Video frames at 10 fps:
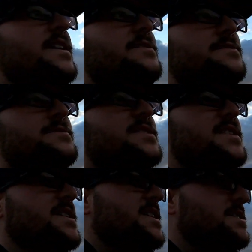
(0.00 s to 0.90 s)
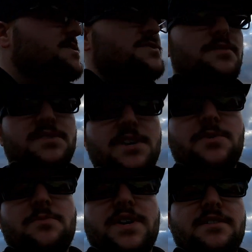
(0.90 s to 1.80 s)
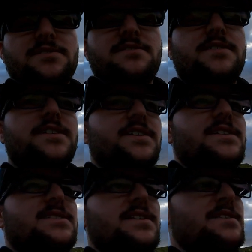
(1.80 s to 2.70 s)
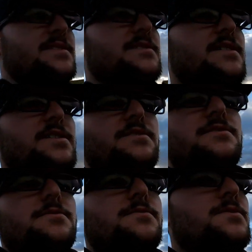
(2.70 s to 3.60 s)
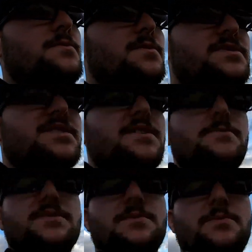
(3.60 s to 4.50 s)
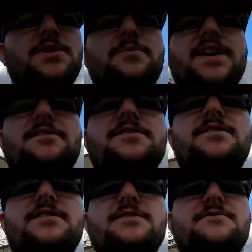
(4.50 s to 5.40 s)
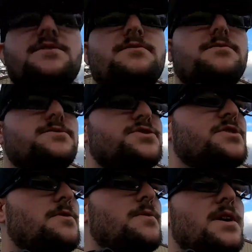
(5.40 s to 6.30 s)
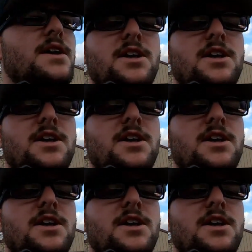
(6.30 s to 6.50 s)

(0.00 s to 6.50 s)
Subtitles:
I don't think it shows how many miles are on it. He said he did not know. We'll see once we put a battery on if it'll show.